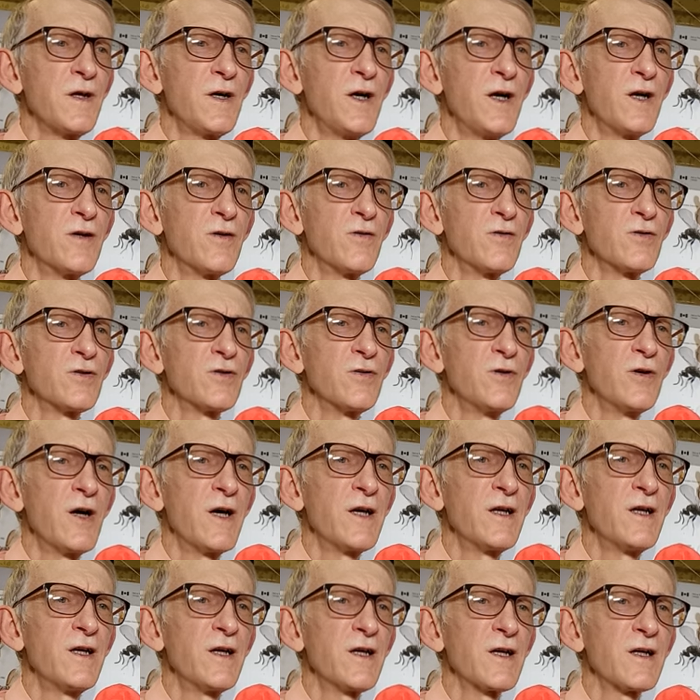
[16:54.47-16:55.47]
and also
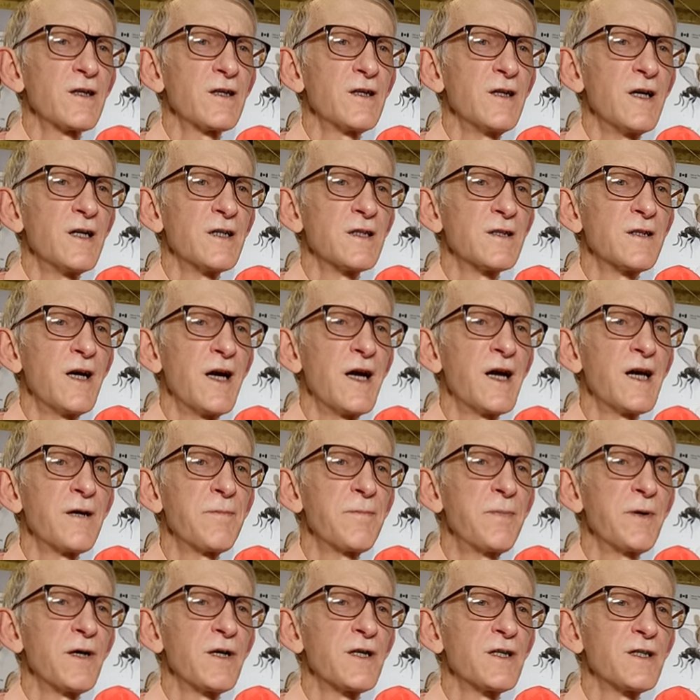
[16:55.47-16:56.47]
as
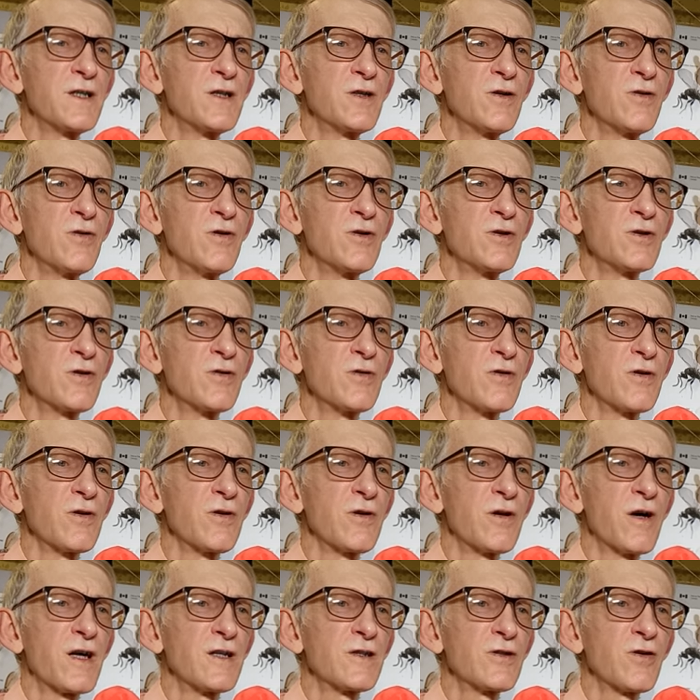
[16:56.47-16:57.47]
egg parasitoids on
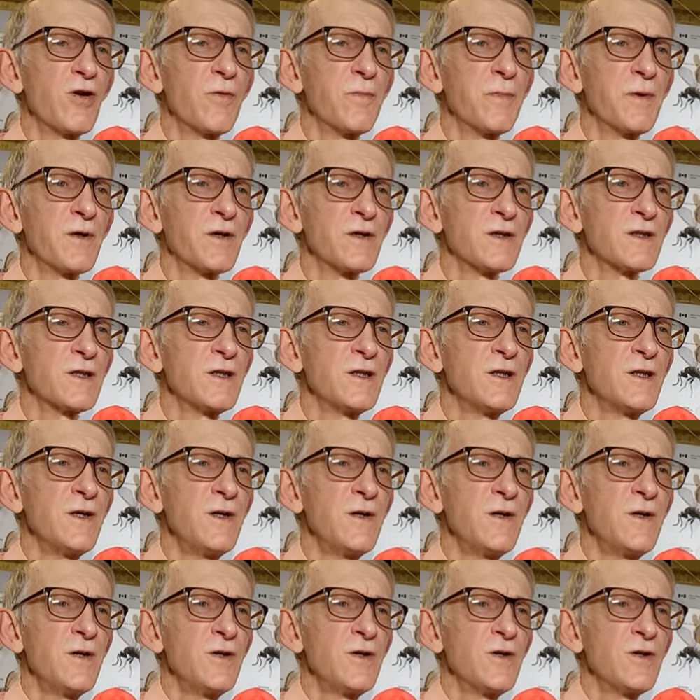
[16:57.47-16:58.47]
grasshoppers.
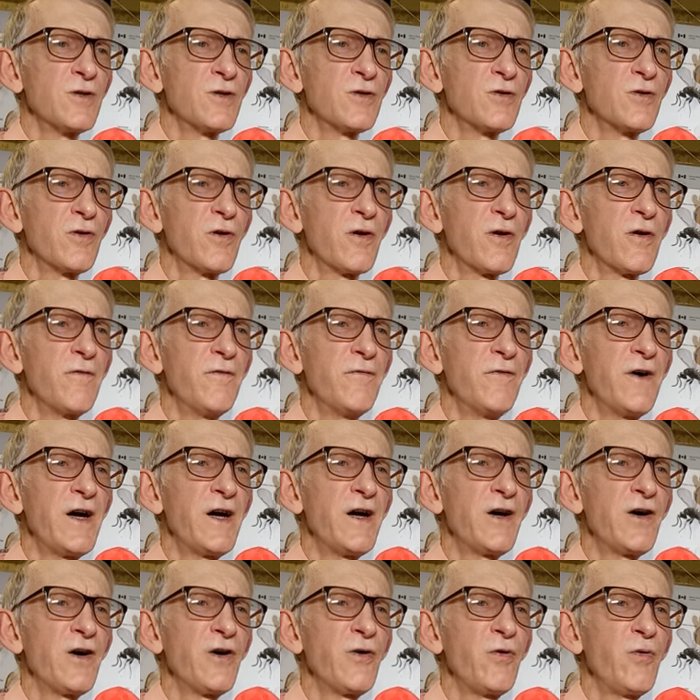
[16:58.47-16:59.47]
So a
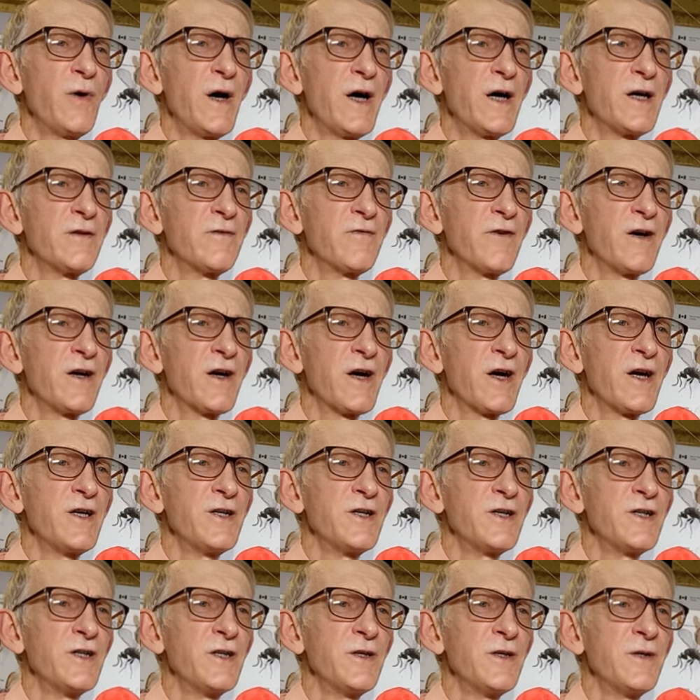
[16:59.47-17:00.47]
very wide
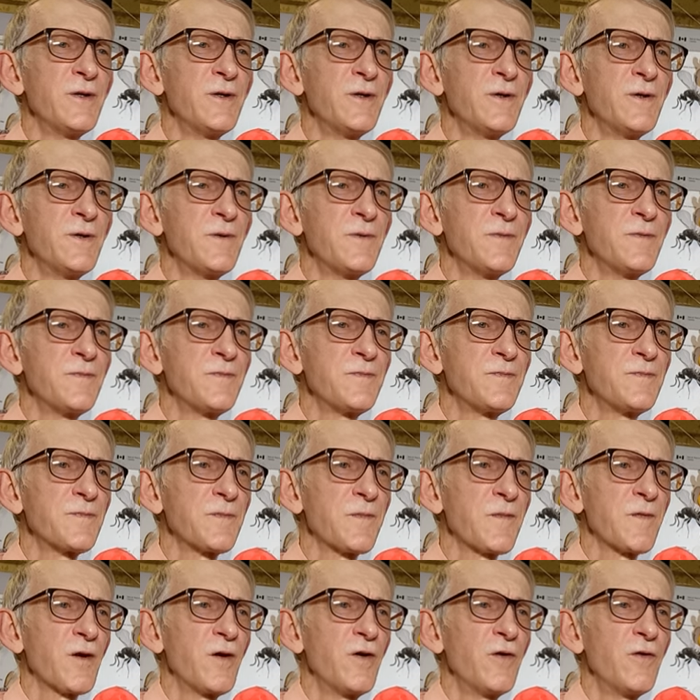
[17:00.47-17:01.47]
variety
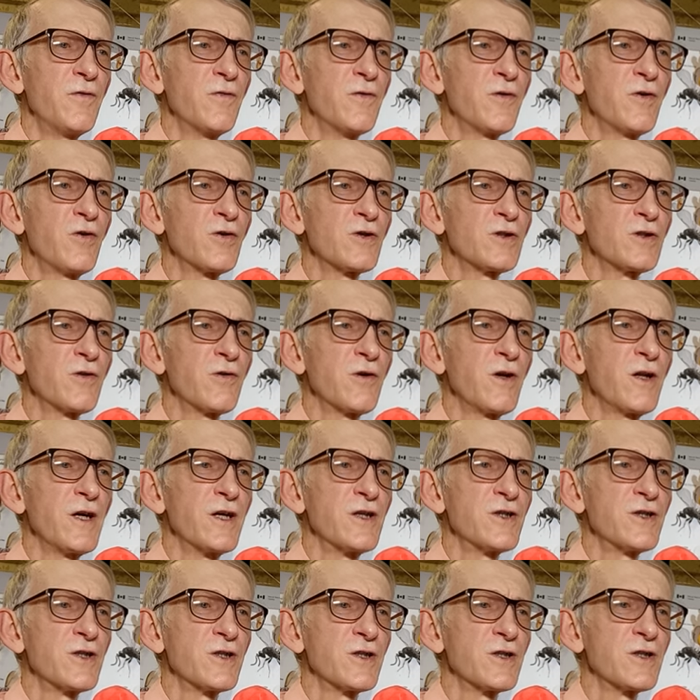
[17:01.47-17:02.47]
of host
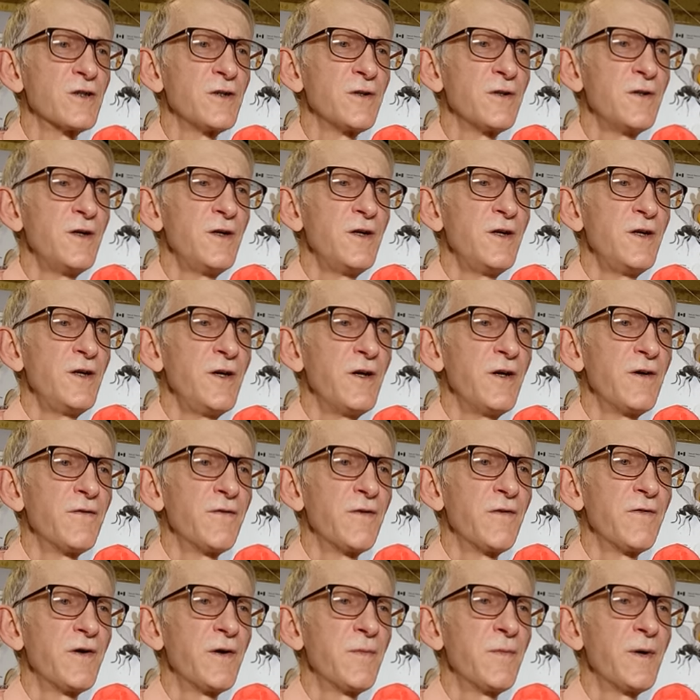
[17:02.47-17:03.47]
relations in
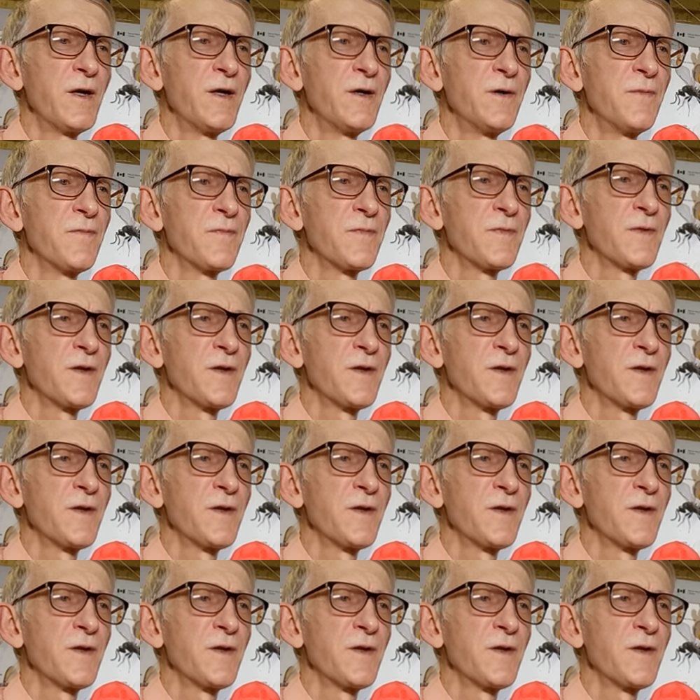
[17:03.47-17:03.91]
the family